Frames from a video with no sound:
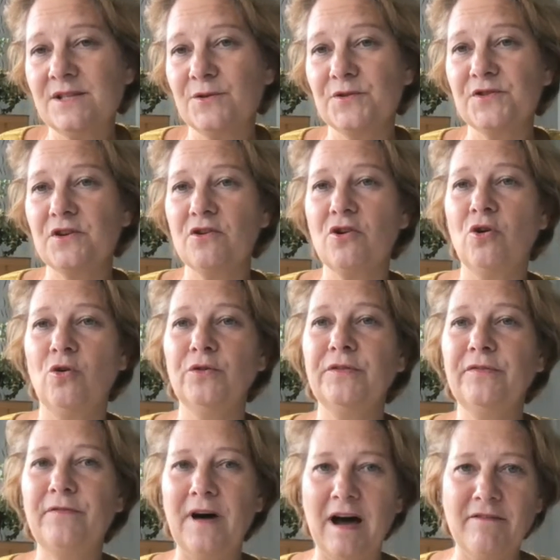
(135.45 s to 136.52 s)
also called
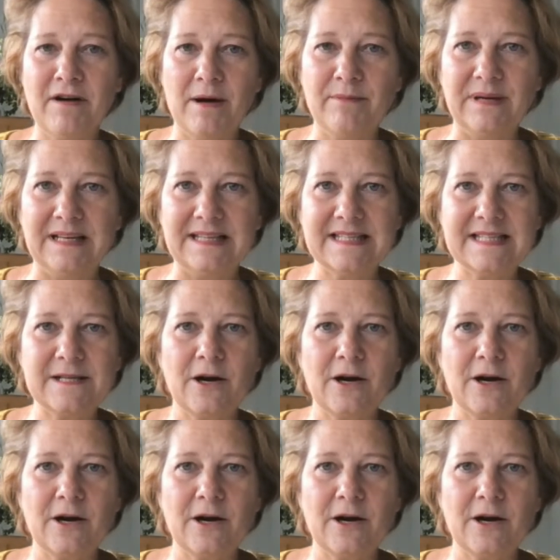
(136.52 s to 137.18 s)
fava beans,